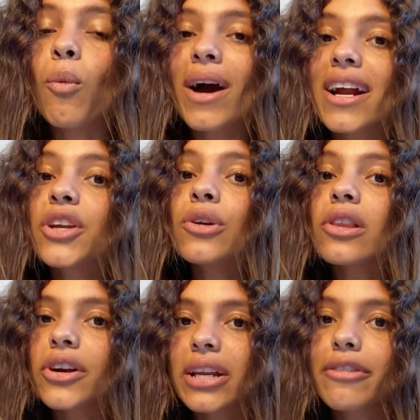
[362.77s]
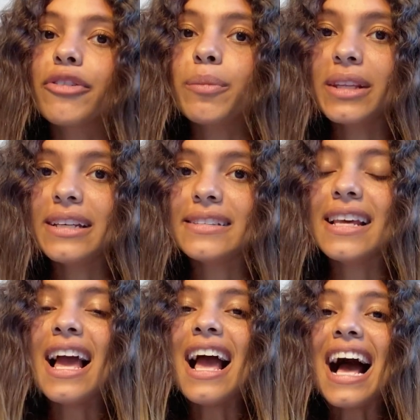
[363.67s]
what are you learning from
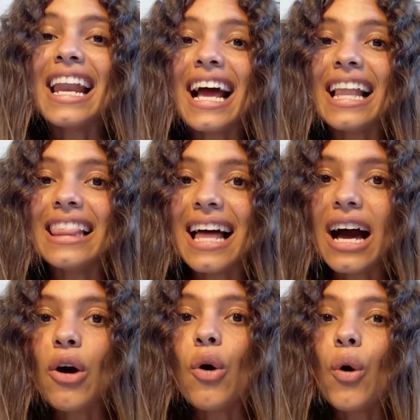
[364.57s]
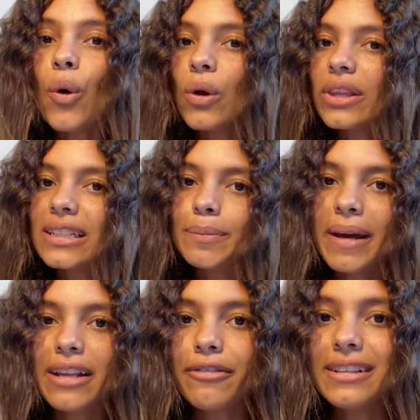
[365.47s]
this? And allow all this
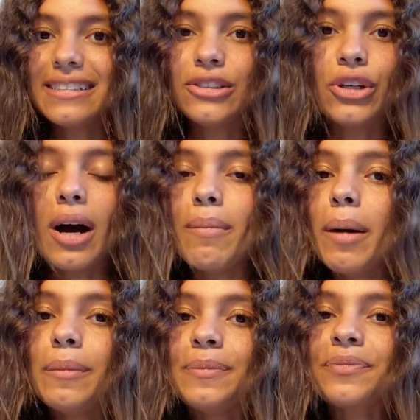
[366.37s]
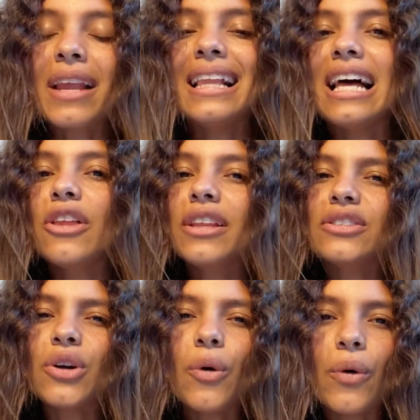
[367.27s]
pain to come up. Allow
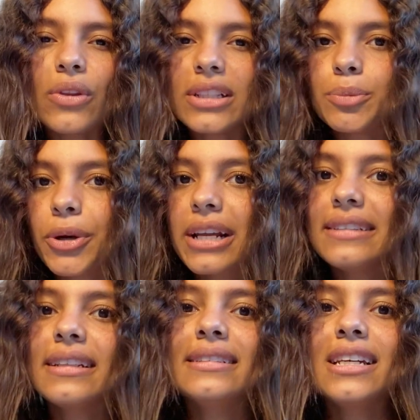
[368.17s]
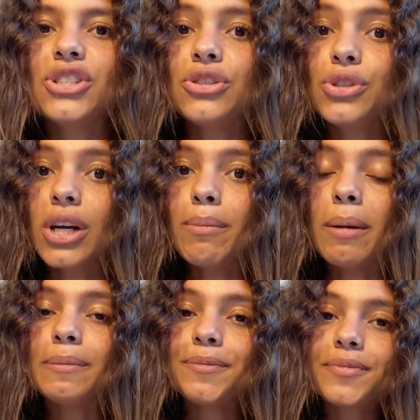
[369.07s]
all this burning sensation to come up.